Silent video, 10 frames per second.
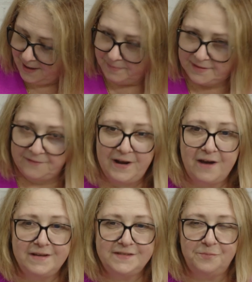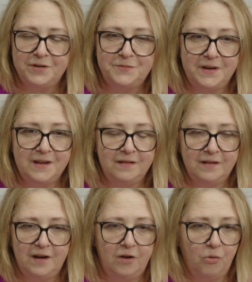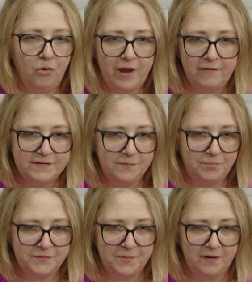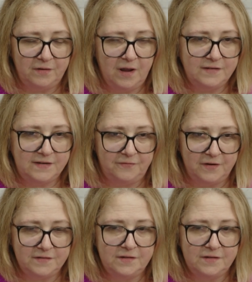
Different areas of Brisbane, all areas of Brisbane are different.